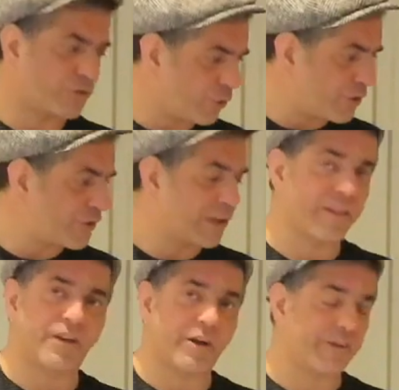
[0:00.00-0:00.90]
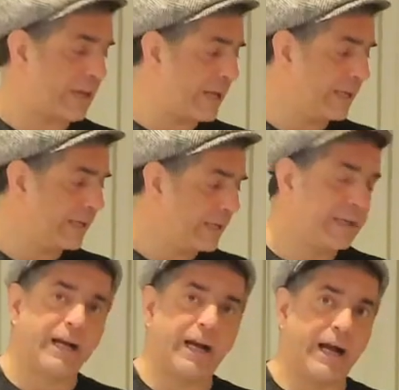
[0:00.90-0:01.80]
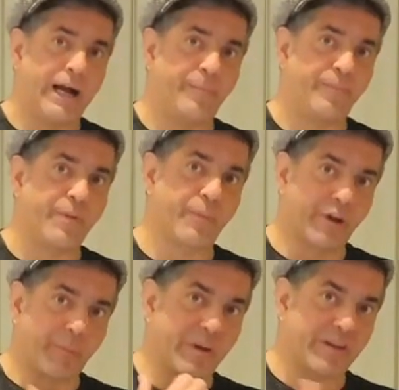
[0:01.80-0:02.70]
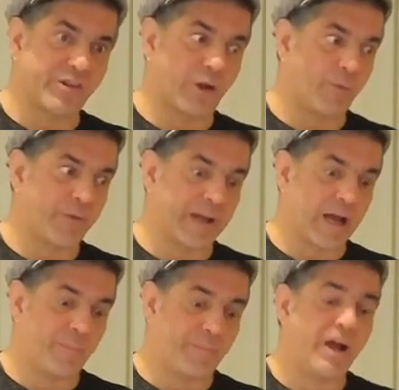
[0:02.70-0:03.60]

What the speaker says: joins together nicely. Then we're going to blitz the whole thing up,